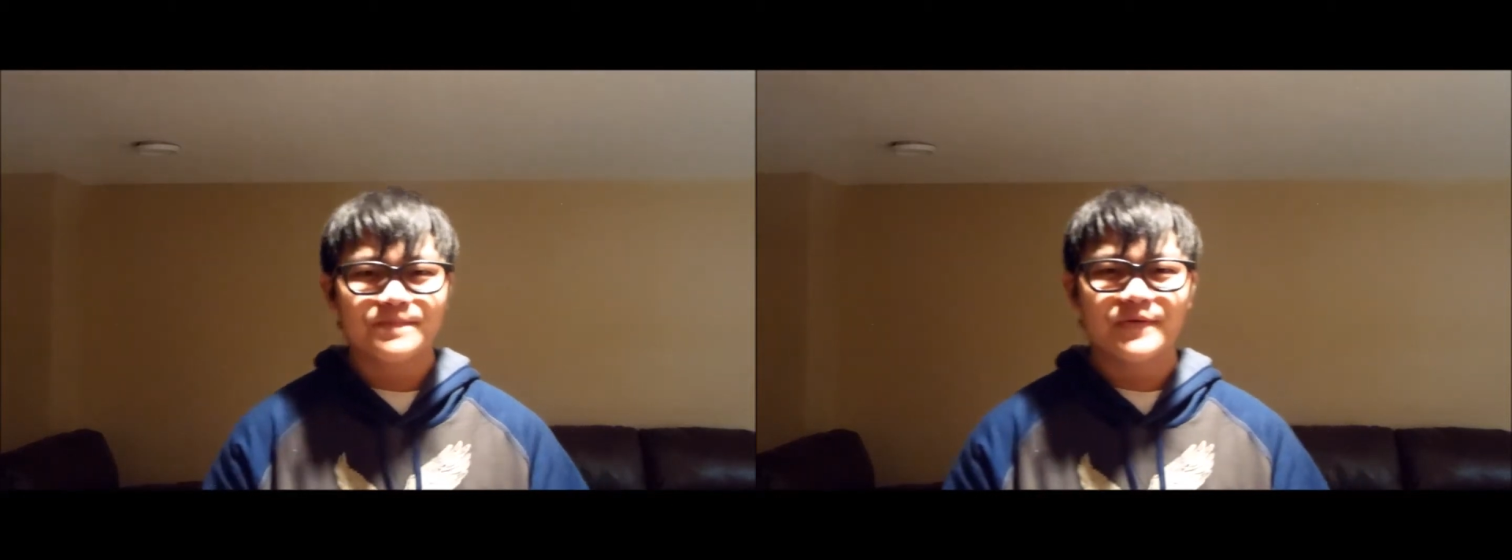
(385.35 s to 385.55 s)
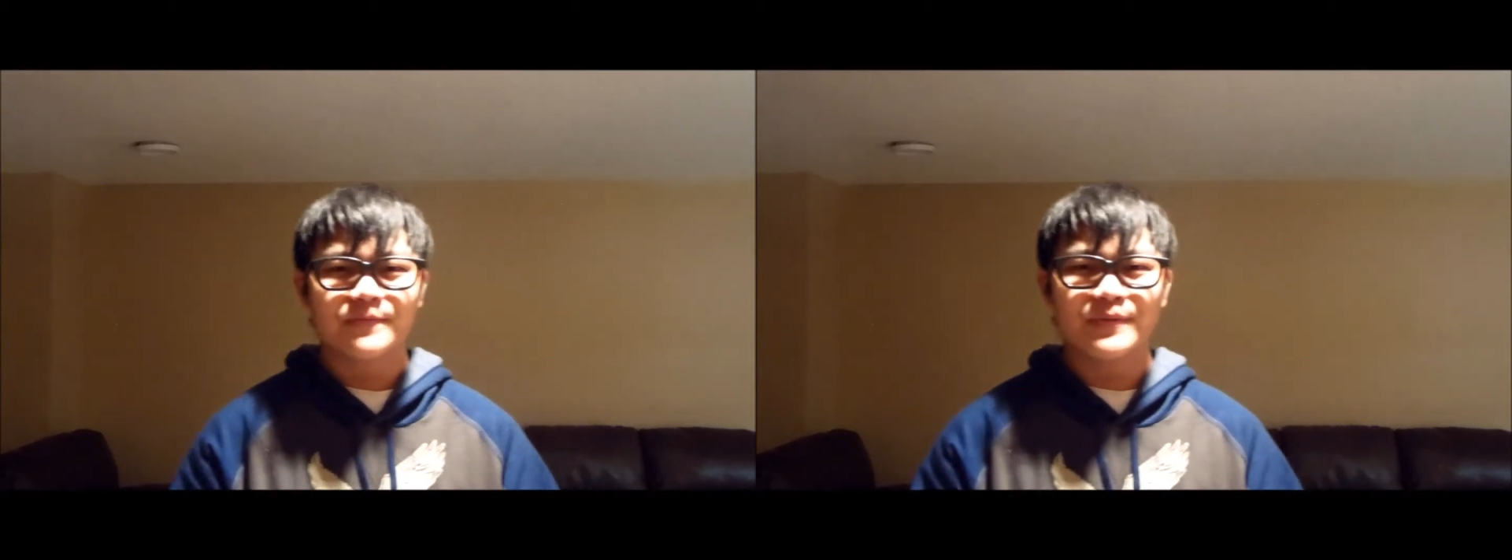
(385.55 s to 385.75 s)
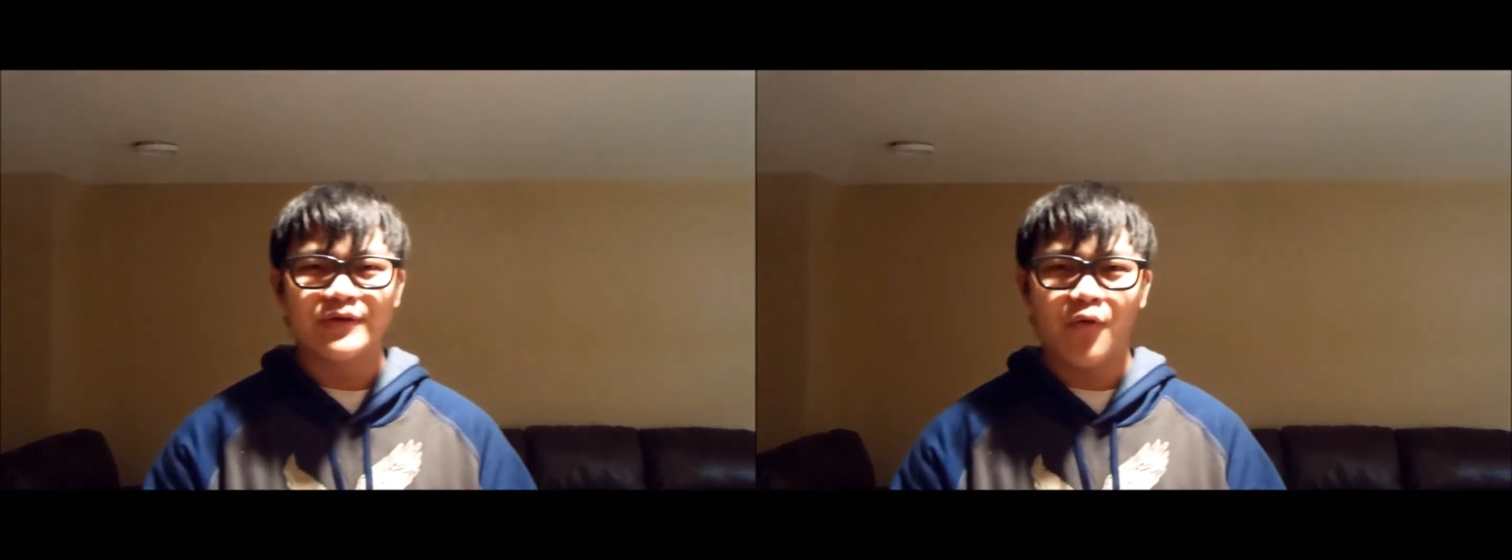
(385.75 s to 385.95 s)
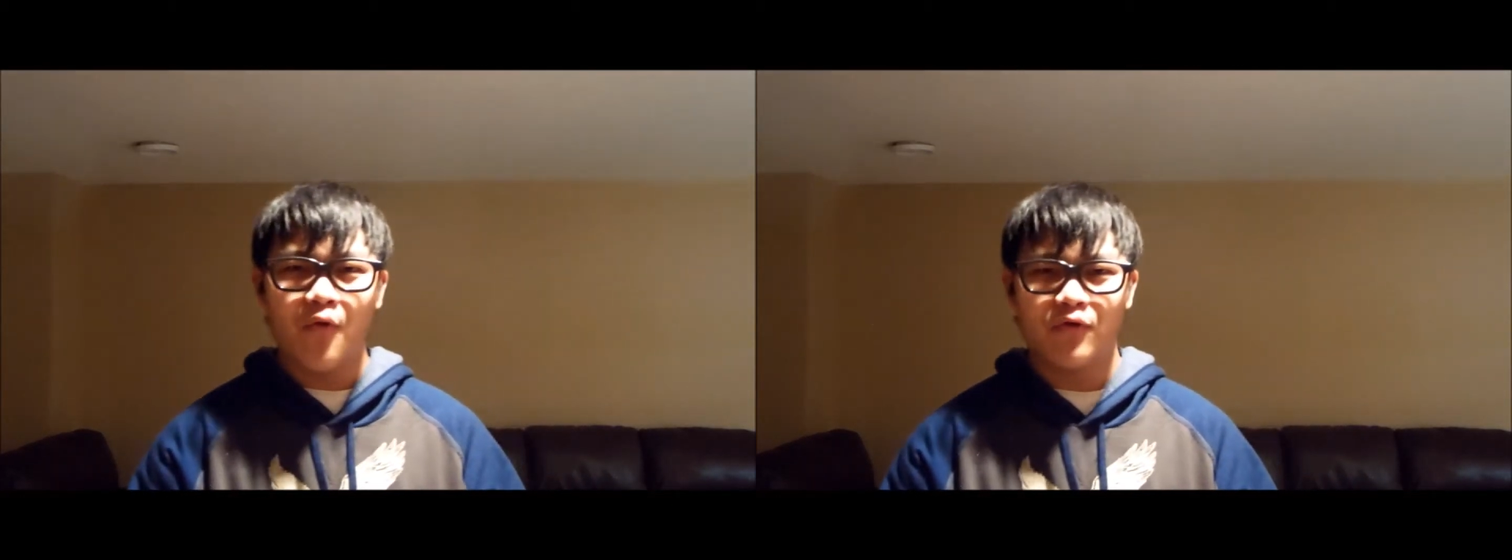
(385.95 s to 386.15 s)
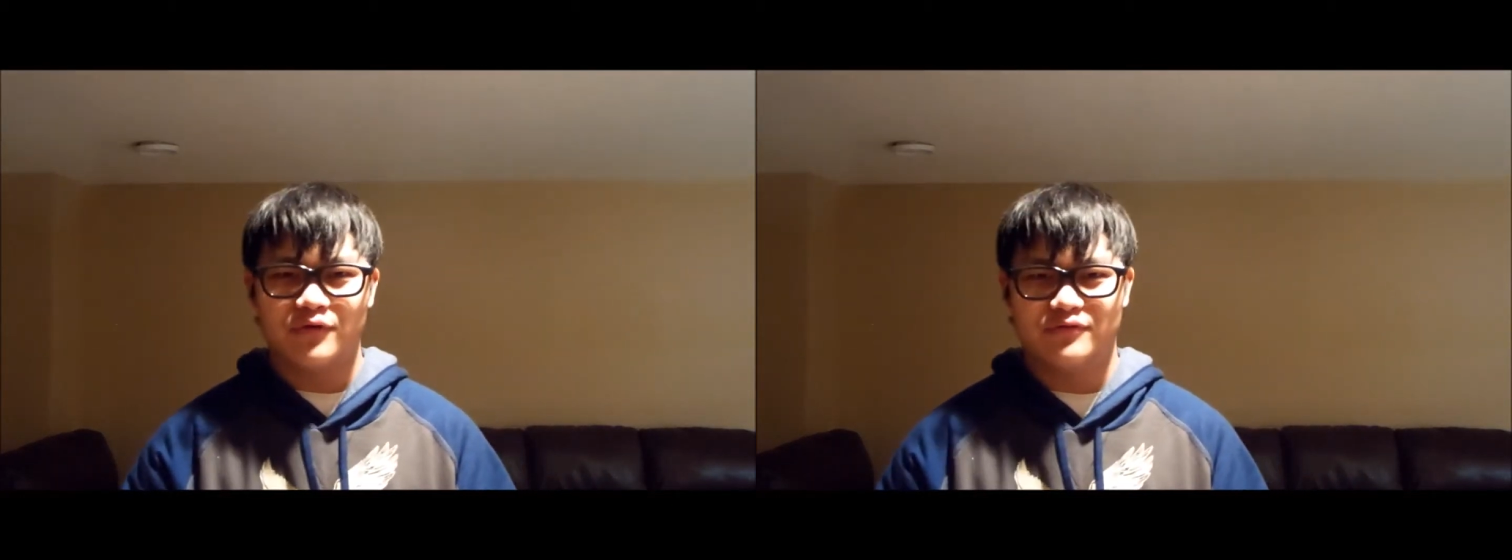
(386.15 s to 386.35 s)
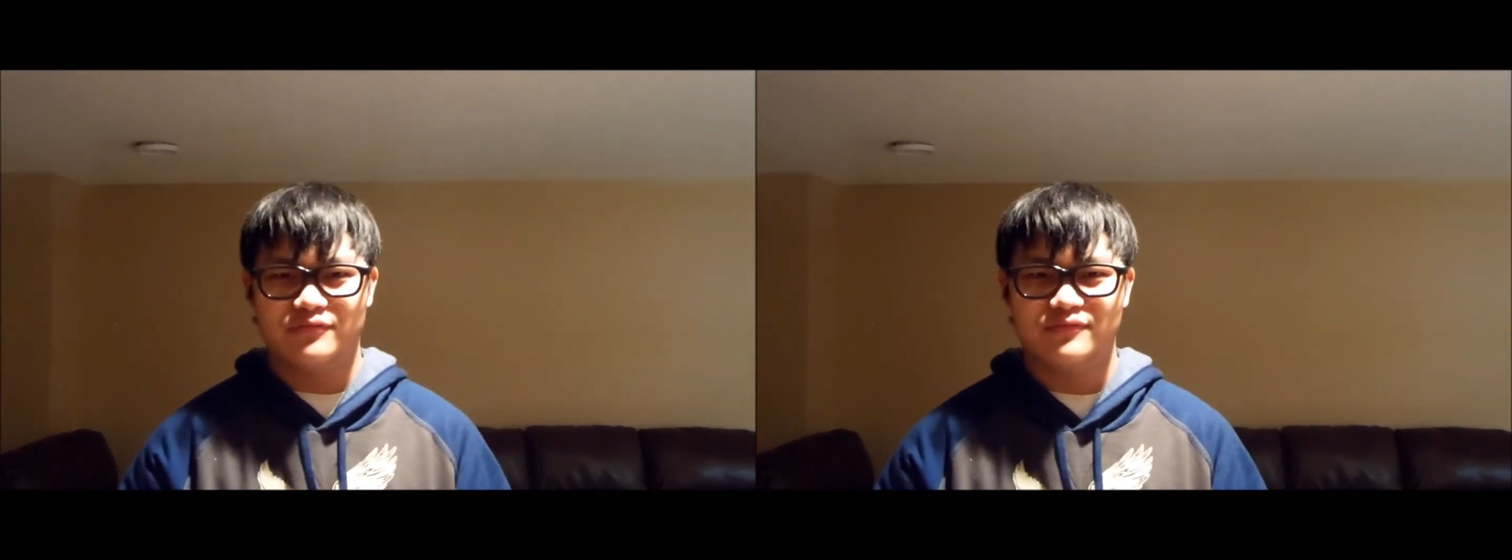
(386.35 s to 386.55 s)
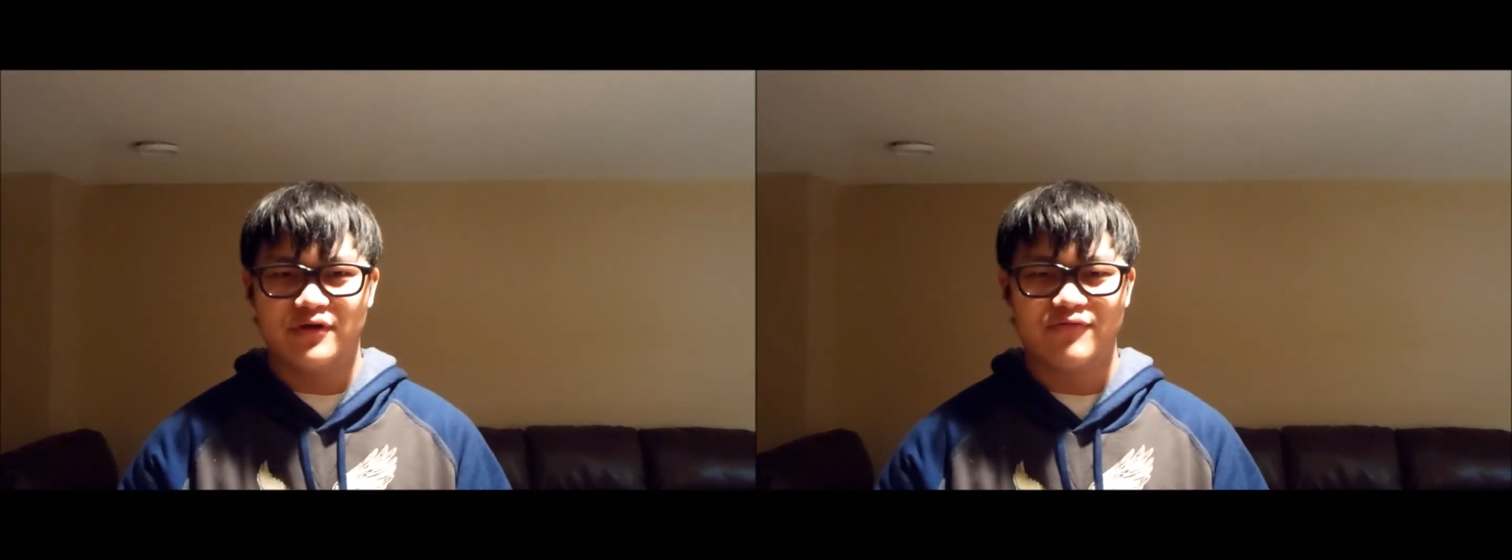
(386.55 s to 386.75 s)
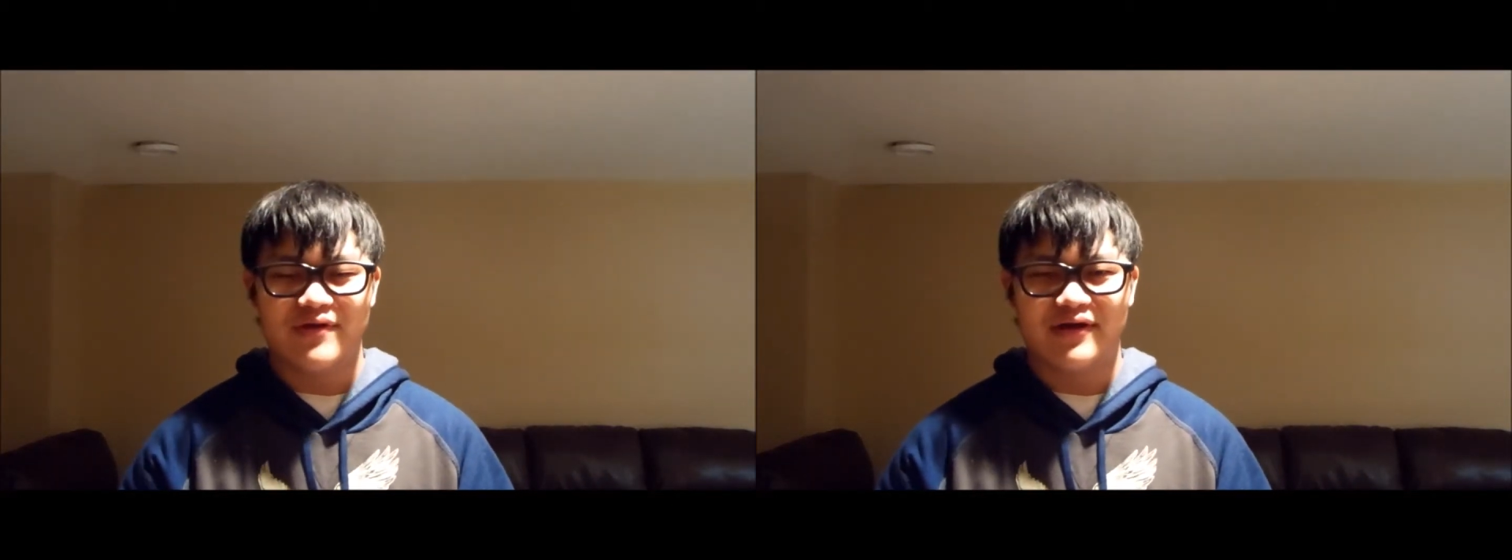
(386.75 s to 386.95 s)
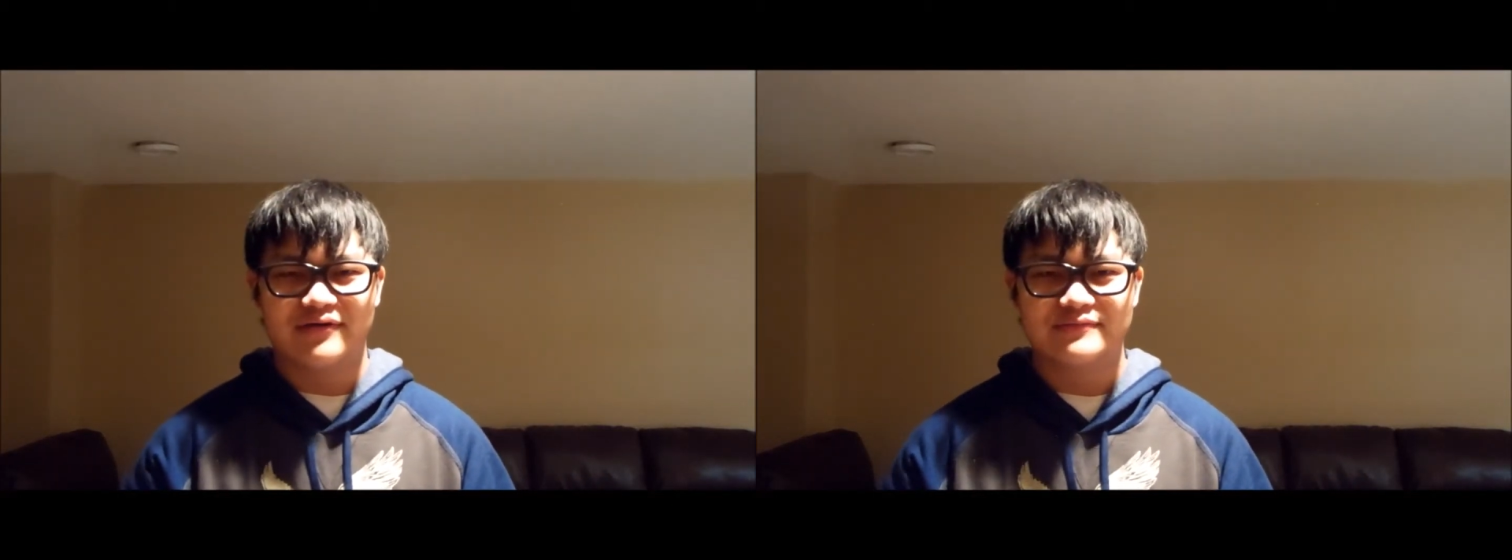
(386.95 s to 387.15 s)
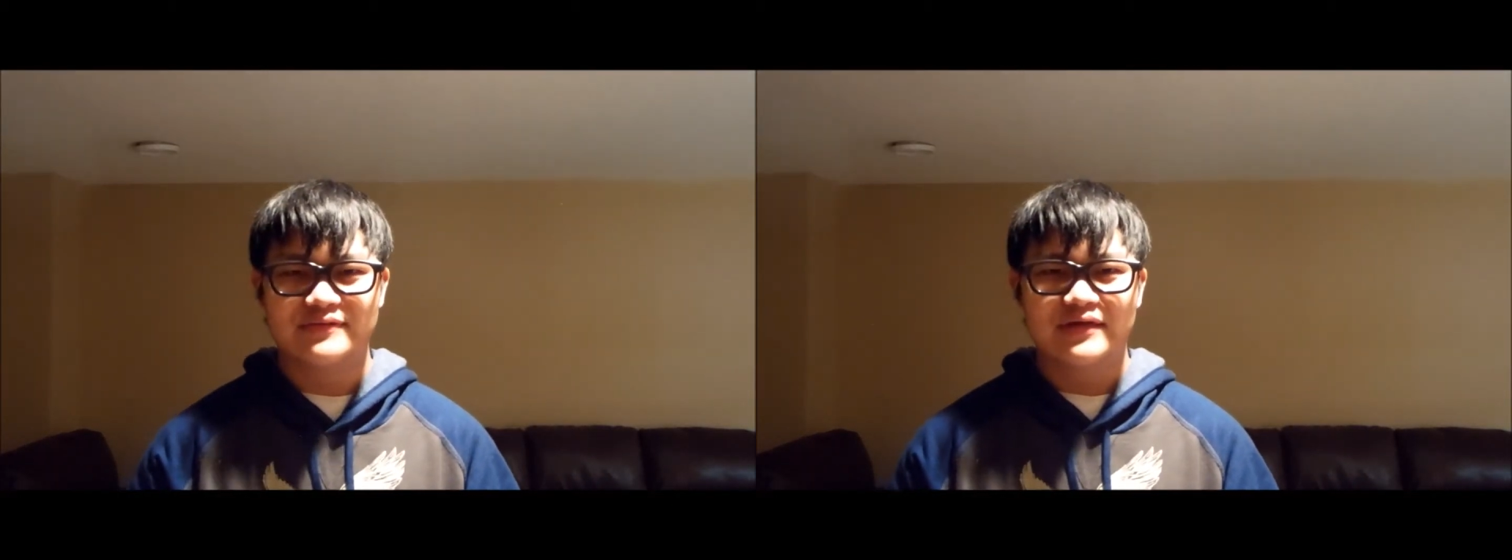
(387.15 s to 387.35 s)
They're being ordered
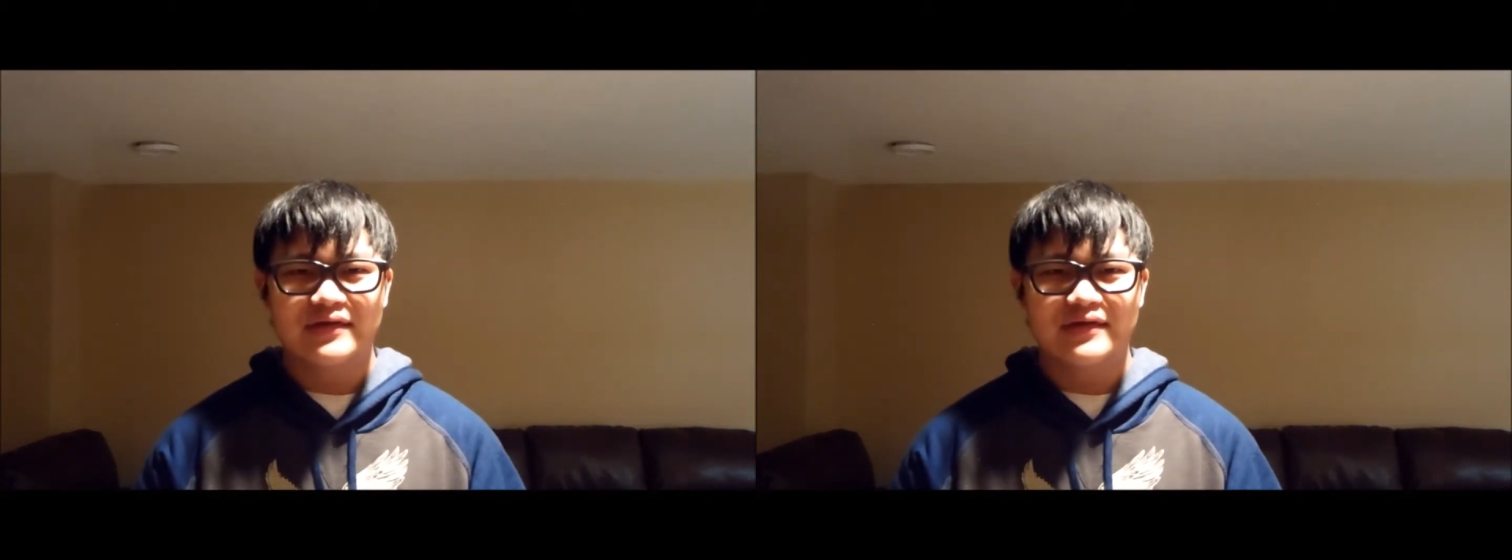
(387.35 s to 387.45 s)
around.